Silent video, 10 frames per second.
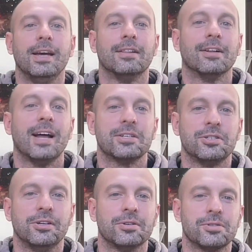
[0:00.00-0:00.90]
in the last
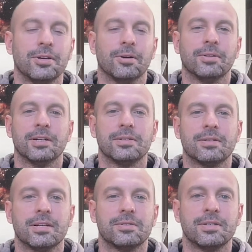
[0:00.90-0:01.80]
year or so.
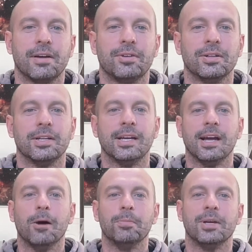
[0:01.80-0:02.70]
That's definitely
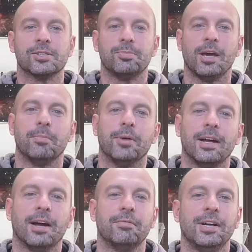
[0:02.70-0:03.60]
helped me expand my
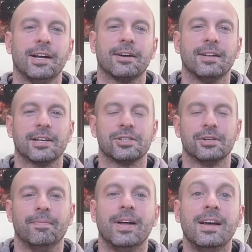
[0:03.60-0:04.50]
Irenic
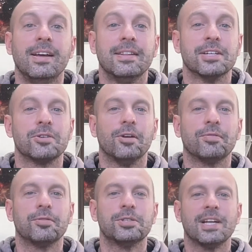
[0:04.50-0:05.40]
collection. That's all
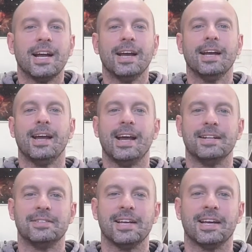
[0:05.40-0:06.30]
for today,
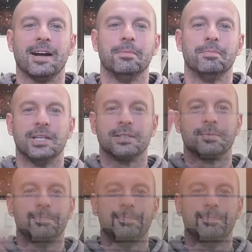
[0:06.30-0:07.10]
and take care. Peace.